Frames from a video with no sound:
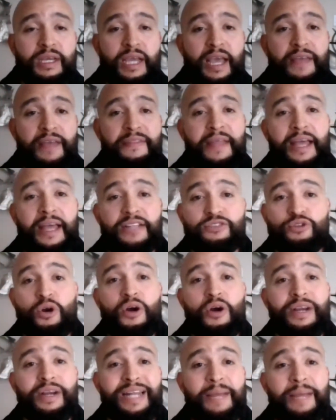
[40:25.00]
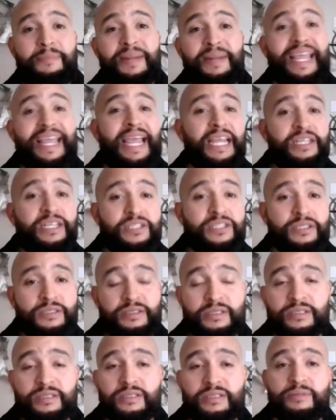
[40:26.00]
and that drawing application
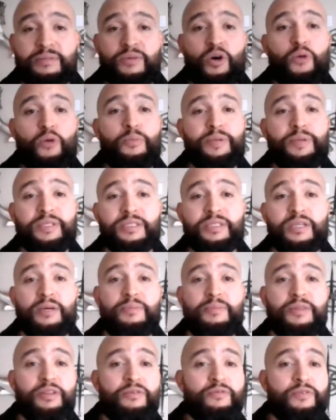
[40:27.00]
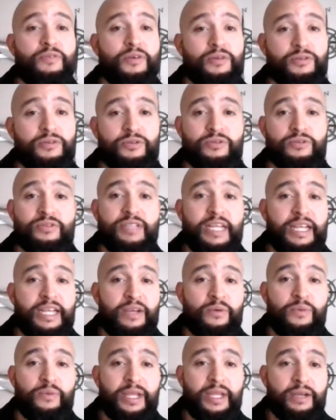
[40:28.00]
system opens up in the first or
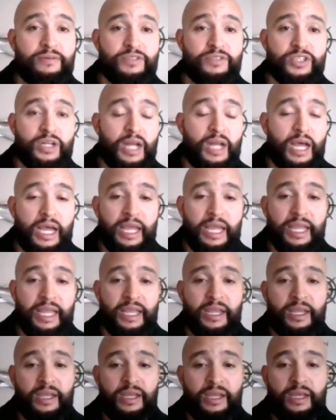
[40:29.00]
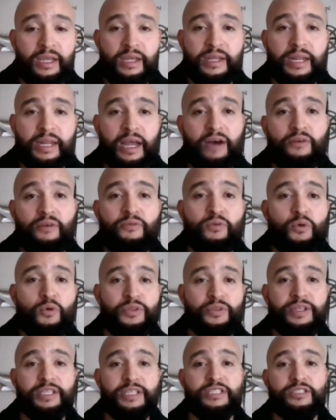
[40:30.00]
second week of July. Now,
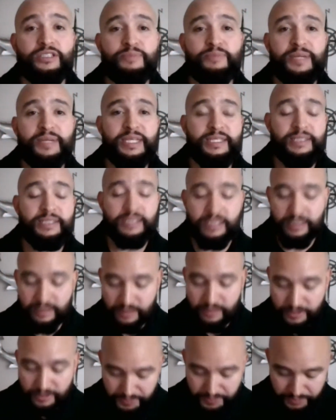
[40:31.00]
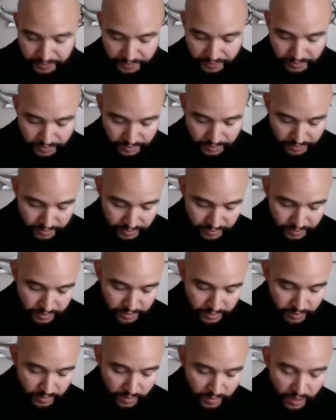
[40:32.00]
for these species,
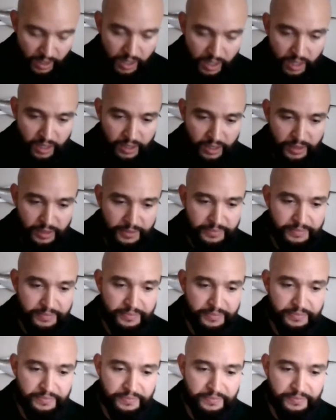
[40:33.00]
so